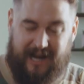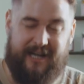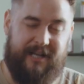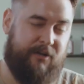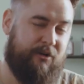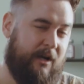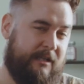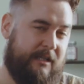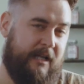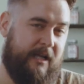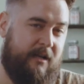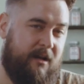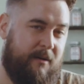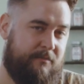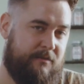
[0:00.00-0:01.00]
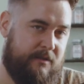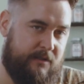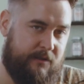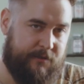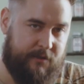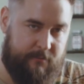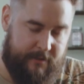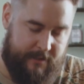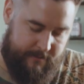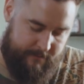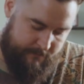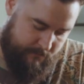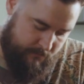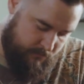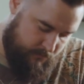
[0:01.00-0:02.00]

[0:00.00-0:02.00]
I'm gonna crank the heat up just a little bit.